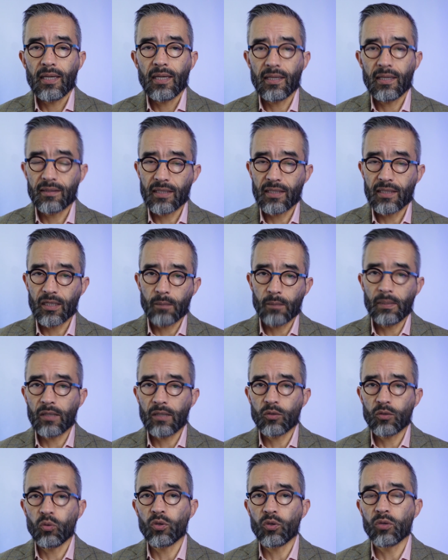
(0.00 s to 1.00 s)
and think
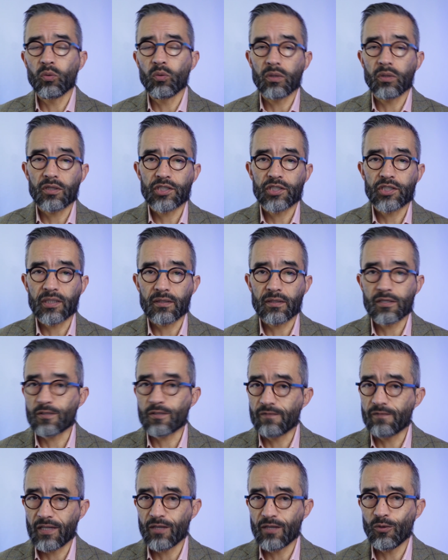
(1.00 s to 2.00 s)
about who you want to share
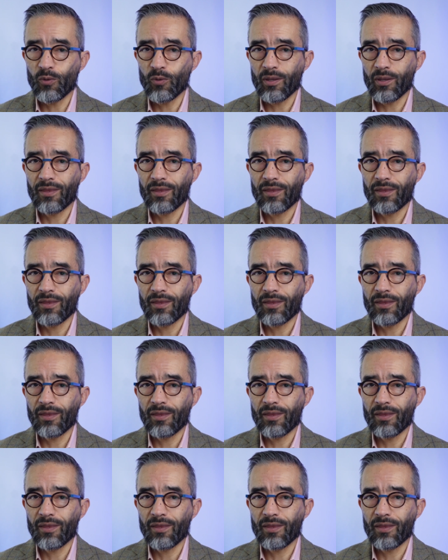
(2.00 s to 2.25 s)
this video